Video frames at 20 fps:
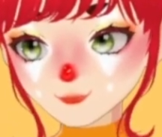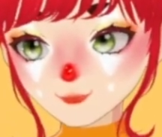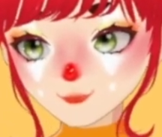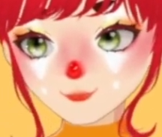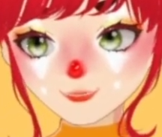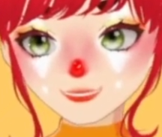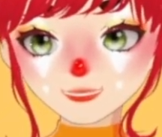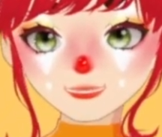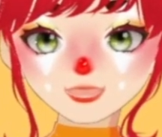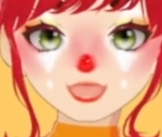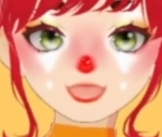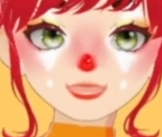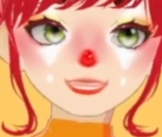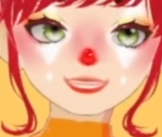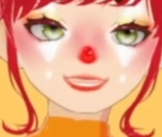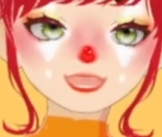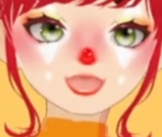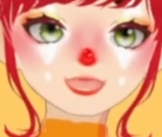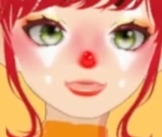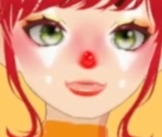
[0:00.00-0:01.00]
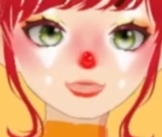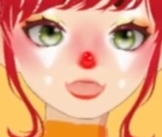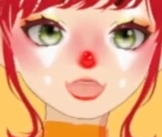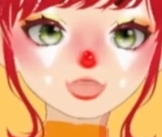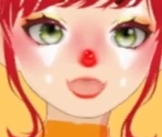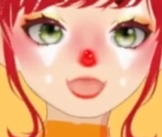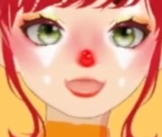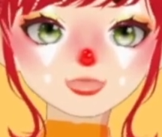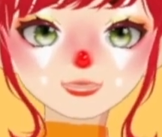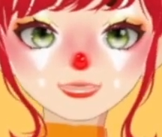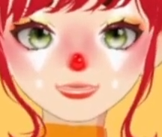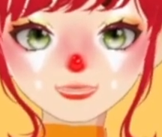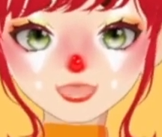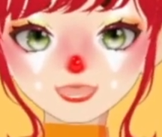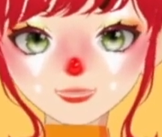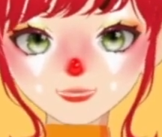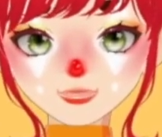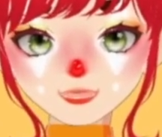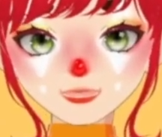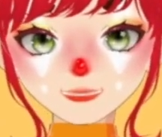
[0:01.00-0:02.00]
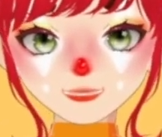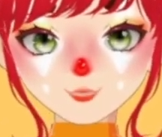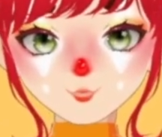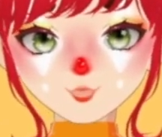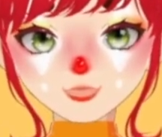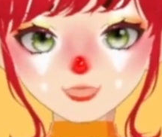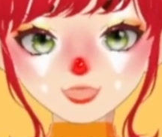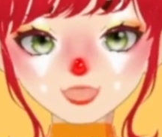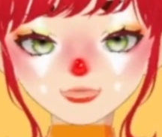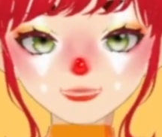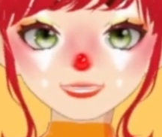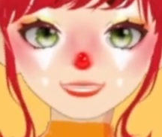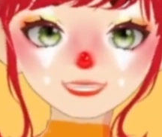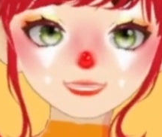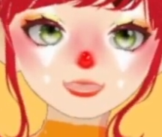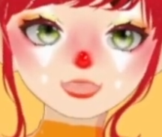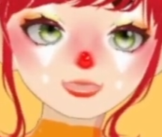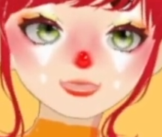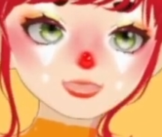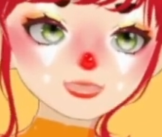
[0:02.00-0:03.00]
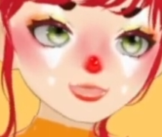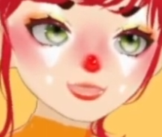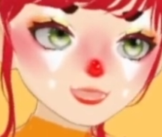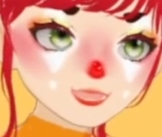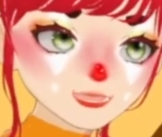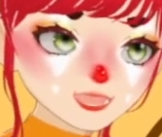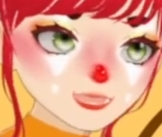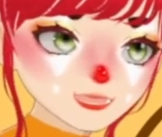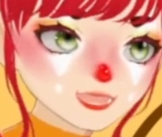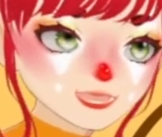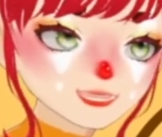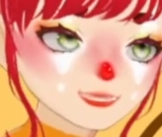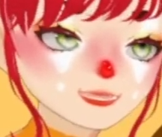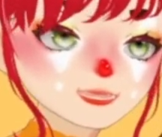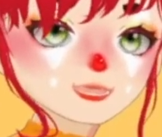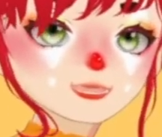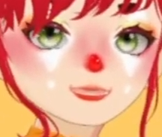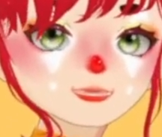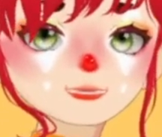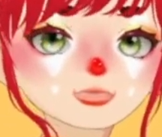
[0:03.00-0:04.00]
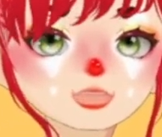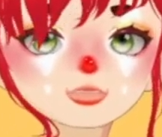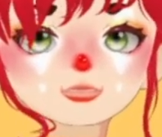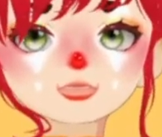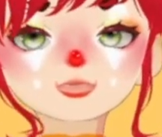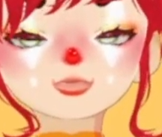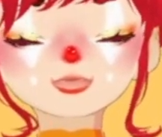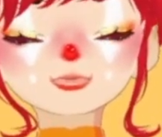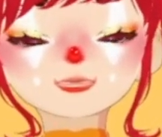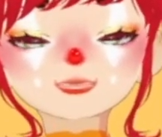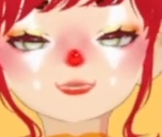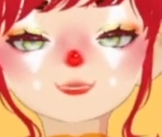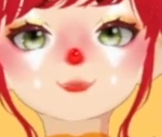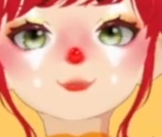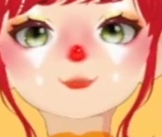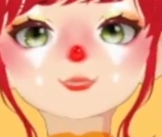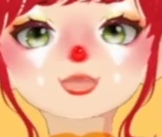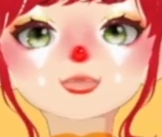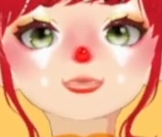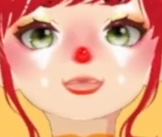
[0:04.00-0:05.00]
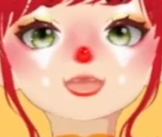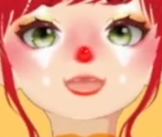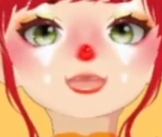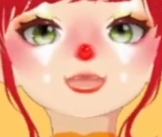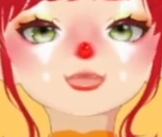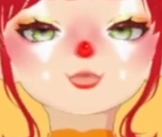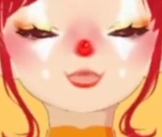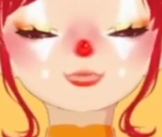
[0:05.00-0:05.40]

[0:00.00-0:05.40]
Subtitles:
And my dad almost had to have surgery to remove a toe. Luckily, he didn't have to get his toe removed. But, he was